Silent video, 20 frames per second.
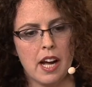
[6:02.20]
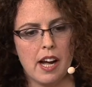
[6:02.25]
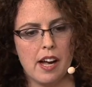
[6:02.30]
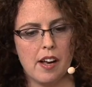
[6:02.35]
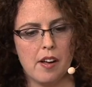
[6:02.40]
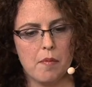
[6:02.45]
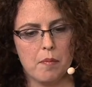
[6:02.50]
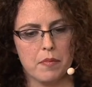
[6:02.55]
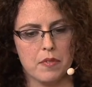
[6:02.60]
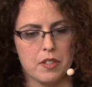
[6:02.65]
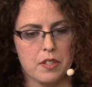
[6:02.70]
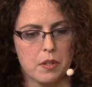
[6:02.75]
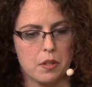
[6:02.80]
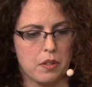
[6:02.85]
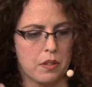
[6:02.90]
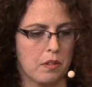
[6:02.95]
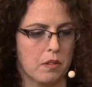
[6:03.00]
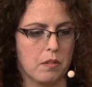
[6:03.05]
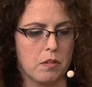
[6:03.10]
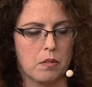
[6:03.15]
Um,
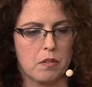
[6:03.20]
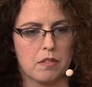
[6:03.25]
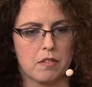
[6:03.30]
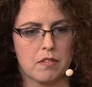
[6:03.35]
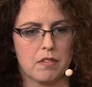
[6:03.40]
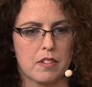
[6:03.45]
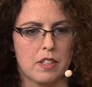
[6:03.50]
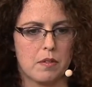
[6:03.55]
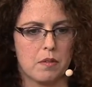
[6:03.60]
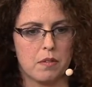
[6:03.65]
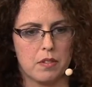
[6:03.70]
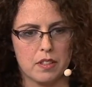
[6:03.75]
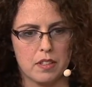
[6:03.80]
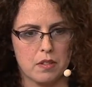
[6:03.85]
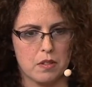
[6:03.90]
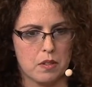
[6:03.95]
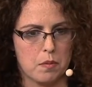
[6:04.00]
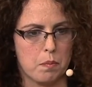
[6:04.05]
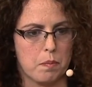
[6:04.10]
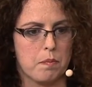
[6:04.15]
so we
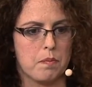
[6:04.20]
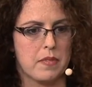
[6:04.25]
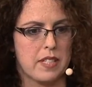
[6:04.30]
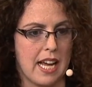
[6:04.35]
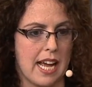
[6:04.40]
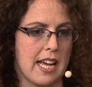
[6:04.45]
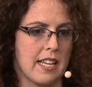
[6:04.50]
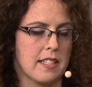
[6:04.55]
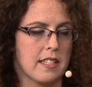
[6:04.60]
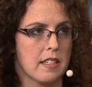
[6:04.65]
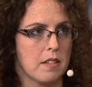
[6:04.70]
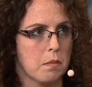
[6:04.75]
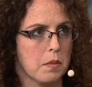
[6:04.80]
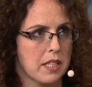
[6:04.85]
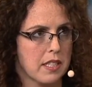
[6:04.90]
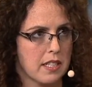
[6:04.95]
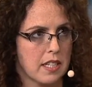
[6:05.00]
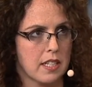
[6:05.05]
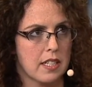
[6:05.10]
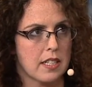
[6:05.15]
use tasks that have
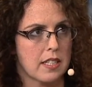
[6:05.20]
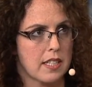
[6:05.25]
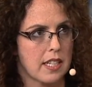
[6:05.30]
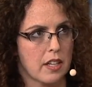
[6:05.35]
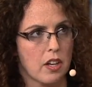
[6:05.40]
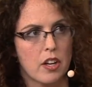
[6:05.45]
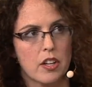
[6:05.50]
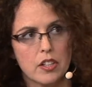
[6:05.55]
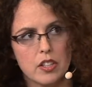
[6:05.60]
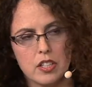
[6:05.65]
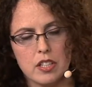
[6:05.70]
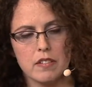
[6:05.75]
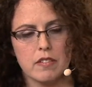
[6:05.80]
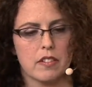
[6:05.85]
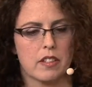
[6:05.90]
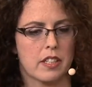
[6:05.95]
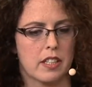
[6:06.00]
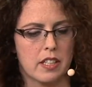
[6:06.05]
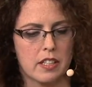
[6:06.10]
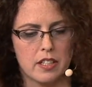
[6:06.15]
been studied in psychology
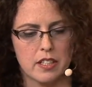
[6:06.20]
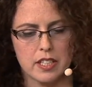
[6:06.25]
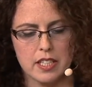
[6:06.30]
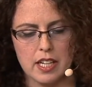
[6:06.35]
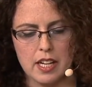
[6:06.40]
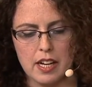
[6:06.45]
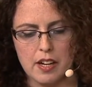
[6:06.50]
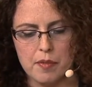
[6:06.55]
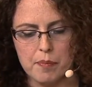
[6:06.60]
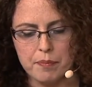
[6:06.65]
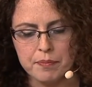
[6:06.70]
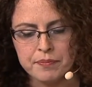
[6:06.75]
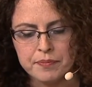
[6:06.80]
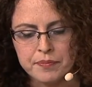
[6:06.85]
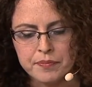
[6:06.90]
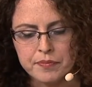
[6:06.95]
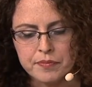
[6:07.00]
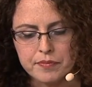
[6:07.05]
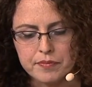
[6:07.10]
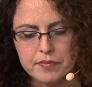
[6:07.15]
for years. Um,
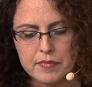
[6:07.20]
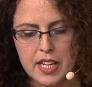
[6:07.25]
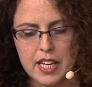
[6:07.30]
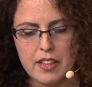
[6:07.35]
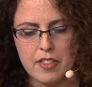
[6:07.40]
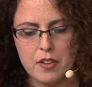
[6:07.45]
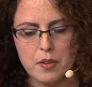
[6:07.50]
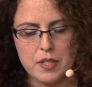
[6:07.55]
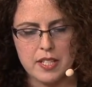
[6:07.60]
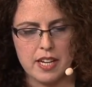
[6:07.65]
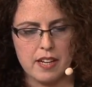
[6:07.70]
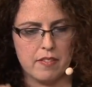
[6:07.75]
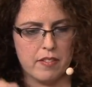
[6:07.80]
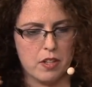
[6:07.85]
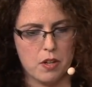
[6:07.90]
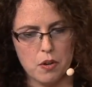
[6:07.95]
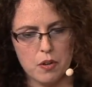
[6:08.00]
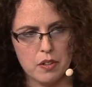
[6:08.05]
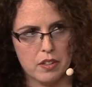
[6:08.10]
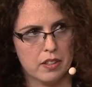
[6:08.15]
and those have a
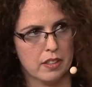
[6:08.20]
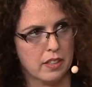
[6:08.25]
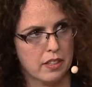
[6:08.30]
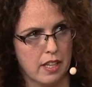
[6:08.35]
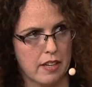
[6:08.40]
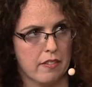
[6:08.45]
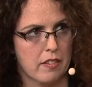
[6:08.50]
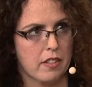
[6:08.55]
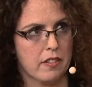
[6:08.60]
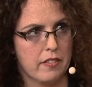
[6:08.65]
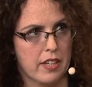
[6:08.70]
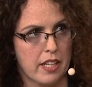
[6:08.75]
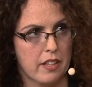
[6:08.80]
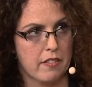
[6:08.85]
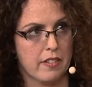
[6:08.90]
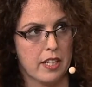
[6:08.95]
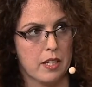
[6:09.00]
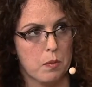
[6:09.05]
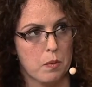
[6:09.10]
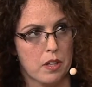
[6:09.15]
known level of
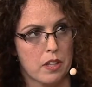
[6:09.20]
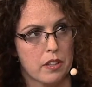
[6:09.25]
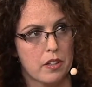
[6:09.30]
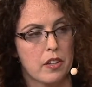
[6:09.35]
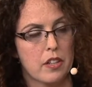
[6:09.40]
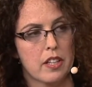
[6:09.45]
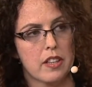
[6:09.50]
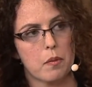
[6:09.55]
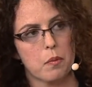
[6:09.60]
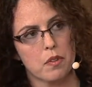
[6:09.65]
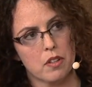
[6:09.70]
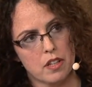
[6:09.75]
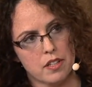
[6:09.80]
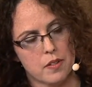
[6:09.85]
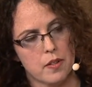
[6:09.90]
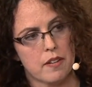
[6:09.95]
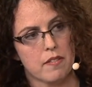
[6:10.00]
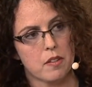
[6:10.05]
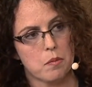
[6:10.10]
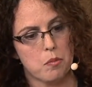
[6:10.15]
elevated workload, and then we'll
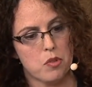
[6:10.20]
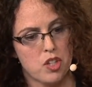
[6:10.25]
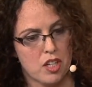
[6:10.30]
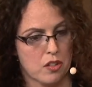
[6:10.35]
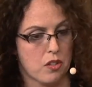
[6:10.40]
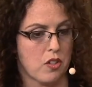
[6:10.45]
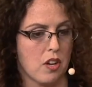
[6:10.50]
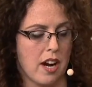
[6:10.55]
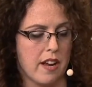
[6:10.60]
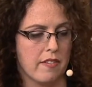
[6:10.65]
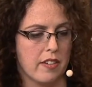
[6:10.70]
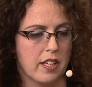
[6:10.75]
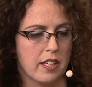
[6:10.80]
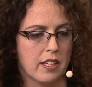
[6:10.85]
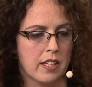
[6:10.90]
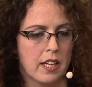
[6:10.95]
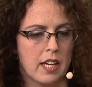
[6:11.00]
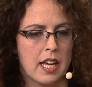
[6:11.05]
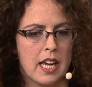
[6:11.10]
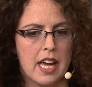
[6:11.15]
also have them just
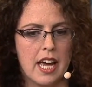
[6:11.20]
driving.